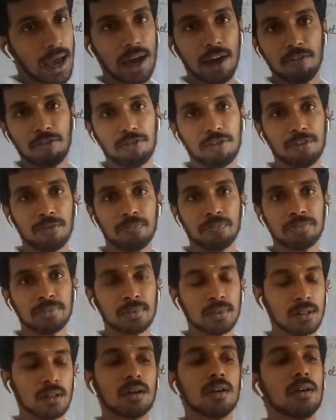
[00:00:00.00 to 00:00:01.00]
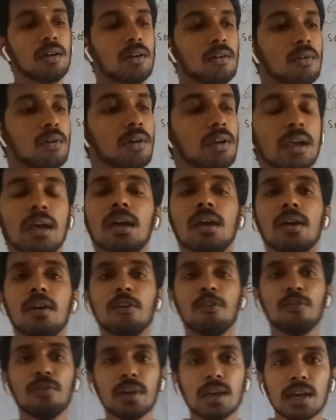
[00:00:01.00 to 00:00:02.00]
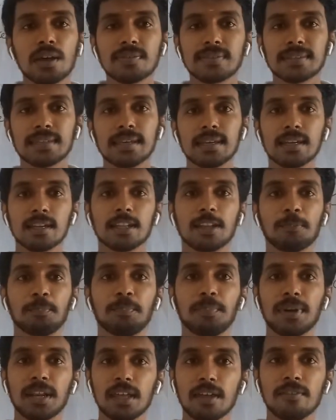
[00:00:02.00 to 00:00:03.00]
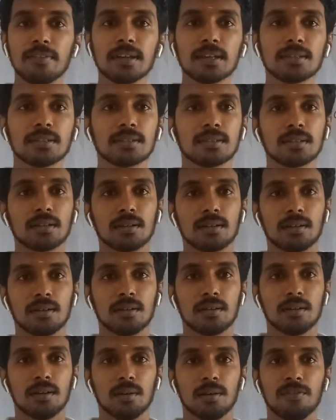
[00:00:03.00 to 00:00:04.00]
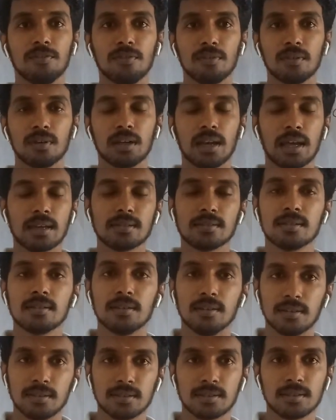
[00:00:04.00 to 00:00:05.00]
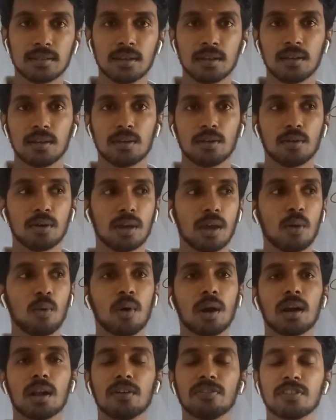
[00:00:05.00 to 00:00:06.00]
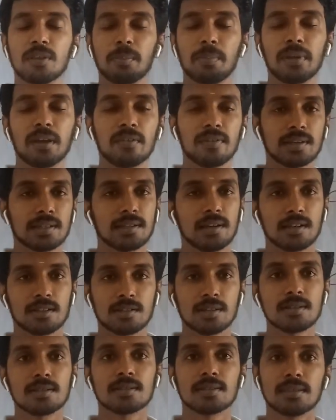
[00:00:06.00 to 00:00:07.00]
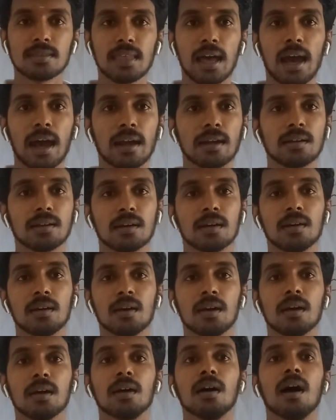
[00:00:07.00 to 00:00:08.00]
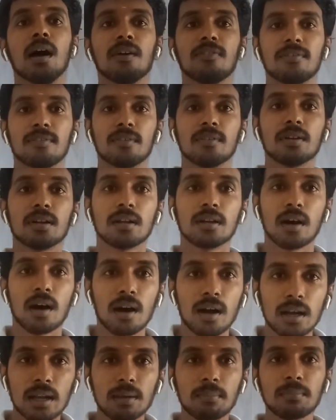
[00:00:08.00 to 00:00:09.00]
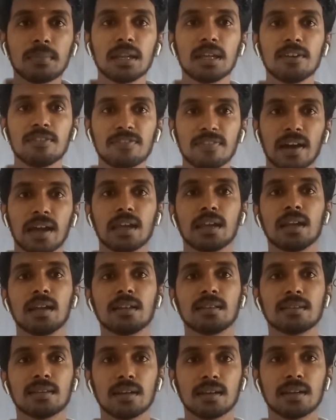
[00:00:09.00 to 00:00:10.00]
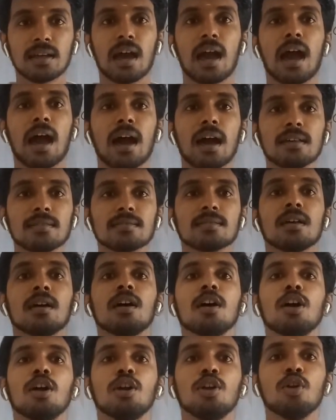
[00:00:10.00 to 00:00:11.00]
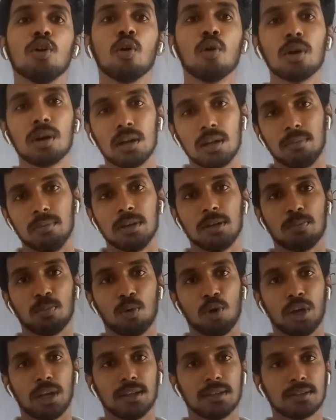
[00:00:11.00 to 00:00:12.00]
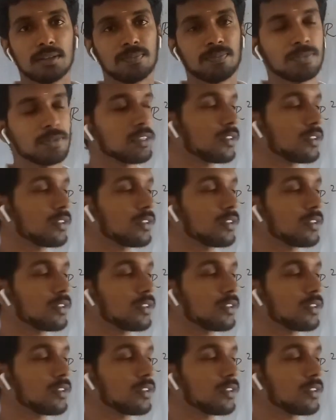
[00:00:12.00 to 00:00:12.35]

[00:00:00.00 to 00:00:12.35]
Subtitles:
have. We have seen in the previous lectures, okay, one of the previous lectures, that a non-empty finite set has no limit points.